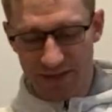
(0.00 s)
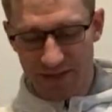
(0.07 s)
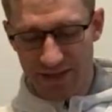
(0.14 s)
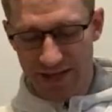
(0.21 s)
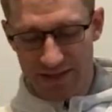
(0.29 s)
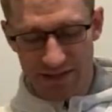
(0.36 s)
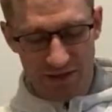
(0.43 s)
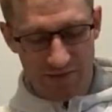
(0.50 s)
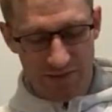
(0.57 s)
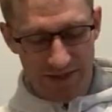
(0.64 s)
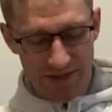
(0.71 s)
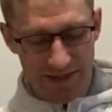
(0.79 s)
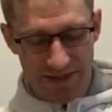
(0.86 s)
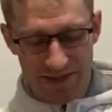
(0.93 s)
That's on my
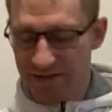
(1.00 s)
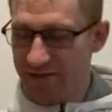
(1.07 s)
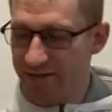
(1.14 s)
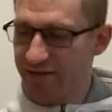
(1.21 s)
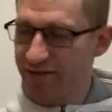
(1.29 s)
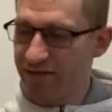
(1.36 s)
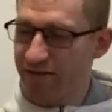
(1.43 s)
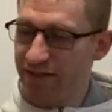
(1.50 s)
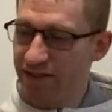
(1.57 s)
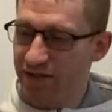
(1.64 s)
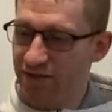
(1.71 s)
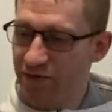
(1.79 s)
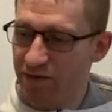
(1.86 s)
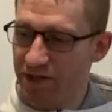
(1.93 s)
channel
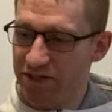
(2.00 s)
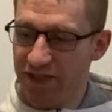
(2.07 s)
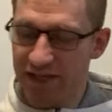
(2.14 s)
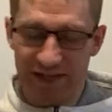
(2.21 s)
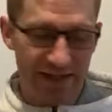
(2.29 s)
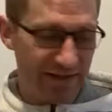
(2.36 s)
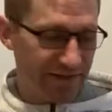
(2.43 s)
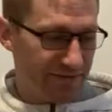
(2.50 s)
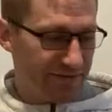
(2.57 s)
if you want to check it out.